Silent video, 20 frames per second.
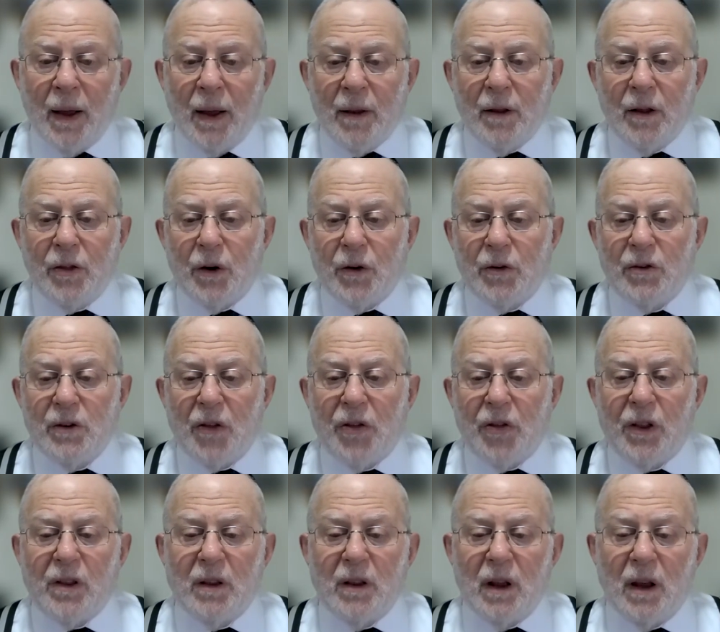that there's
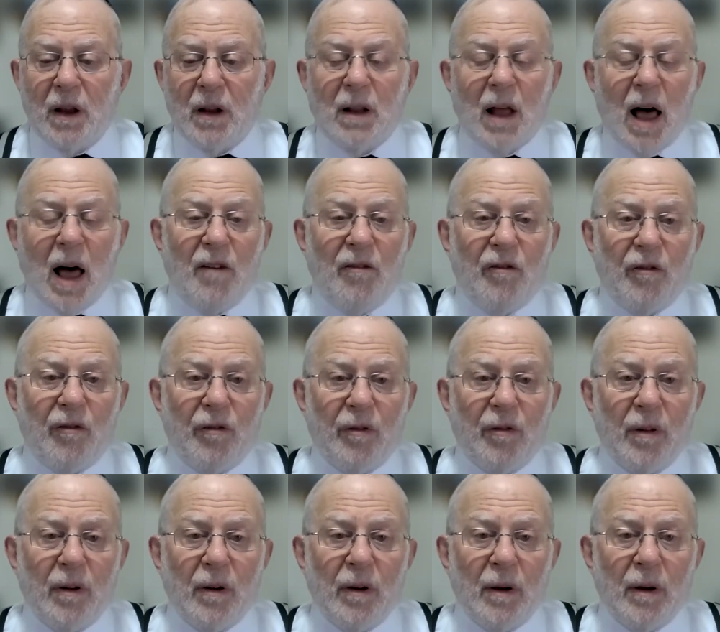nothing in life
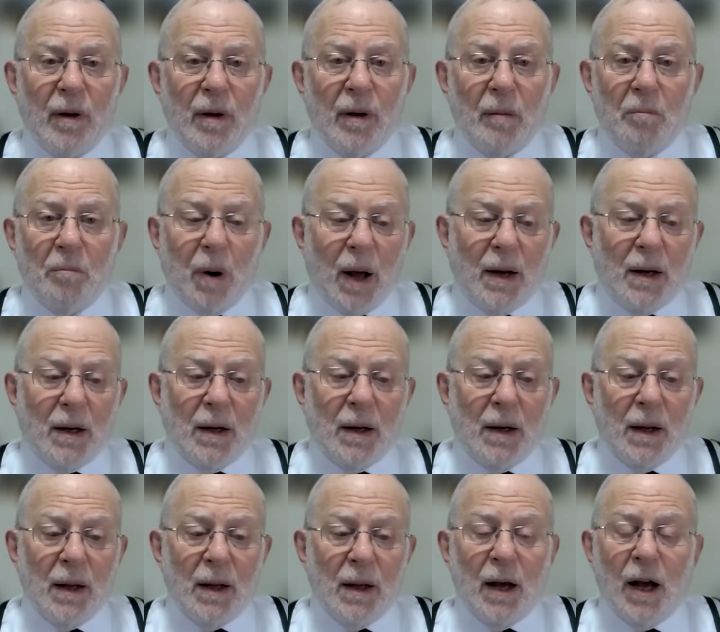but
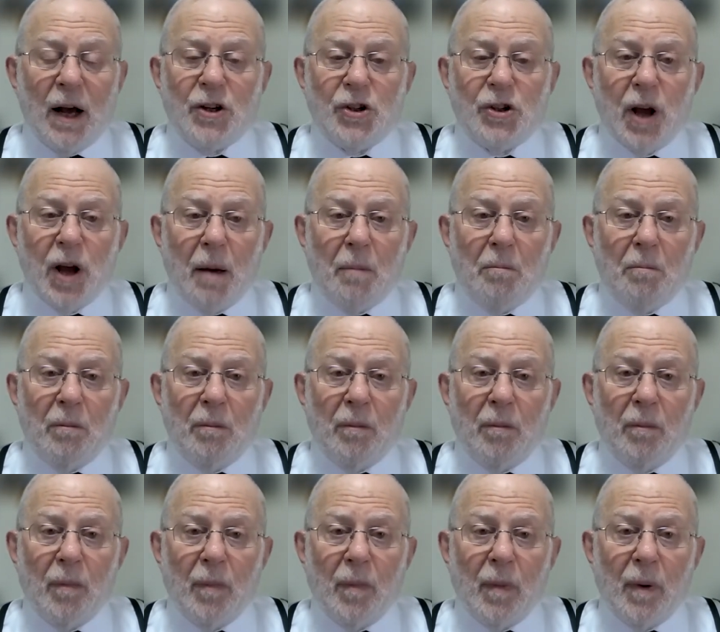Hashem
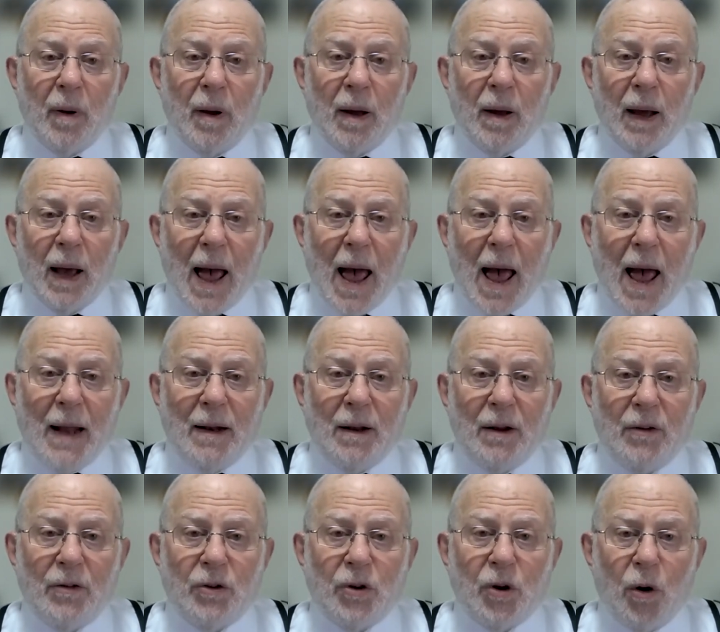and
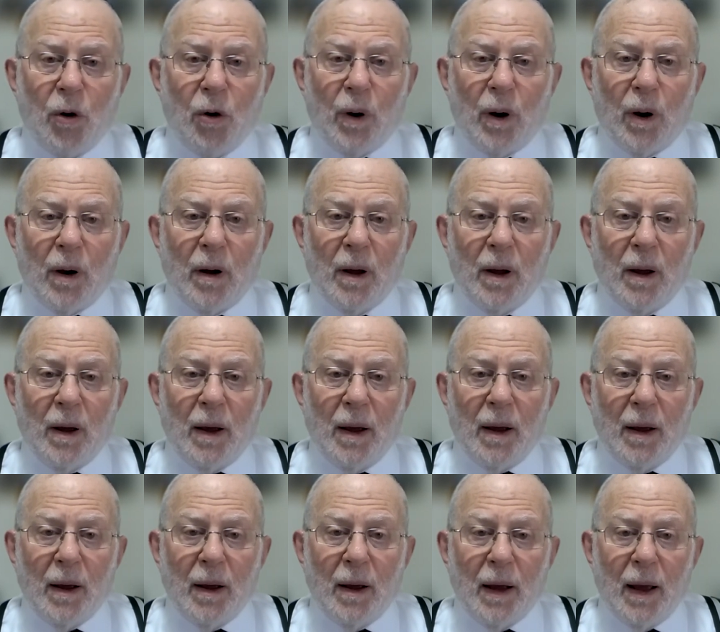His Torah.
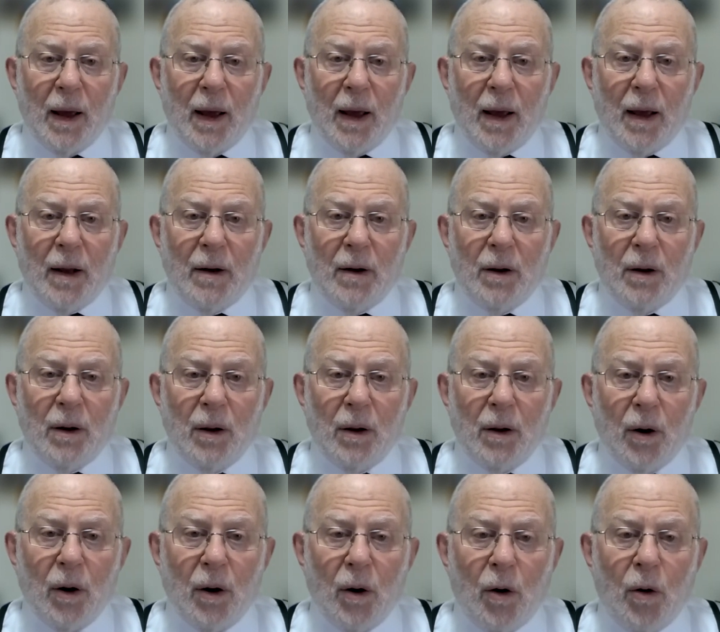Ein
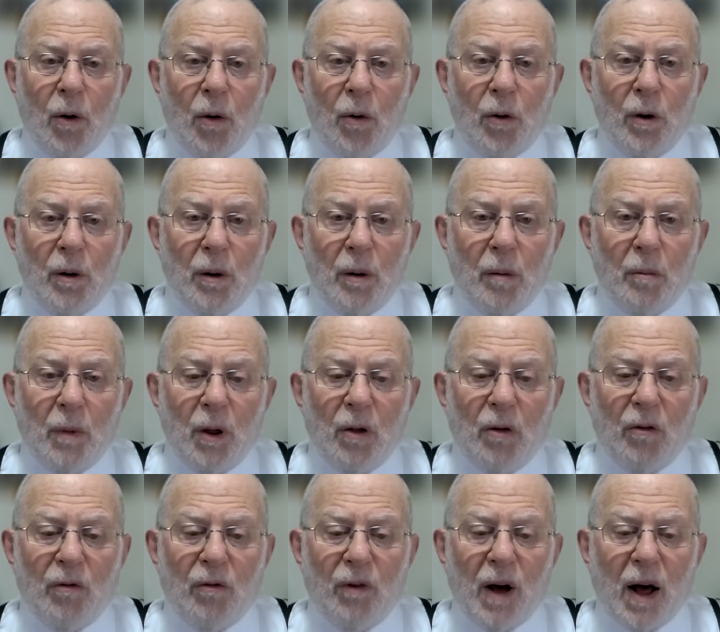od
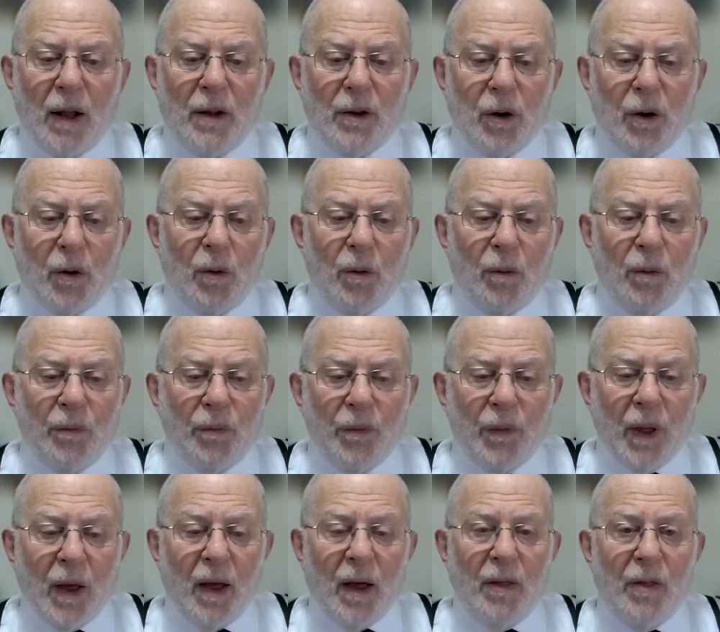milvado.
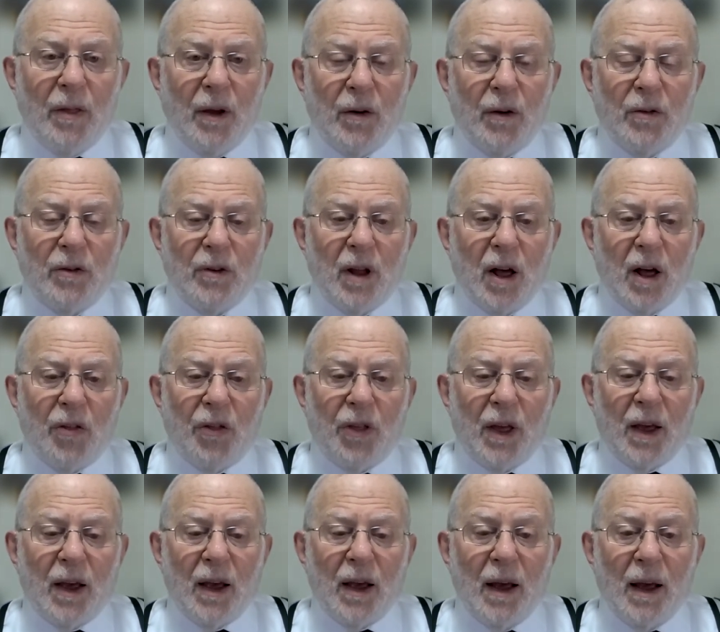There's
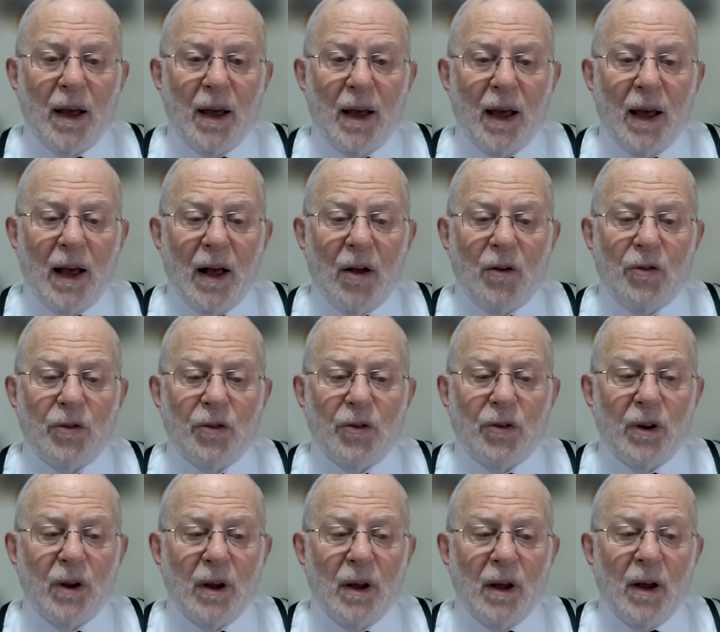nothing else.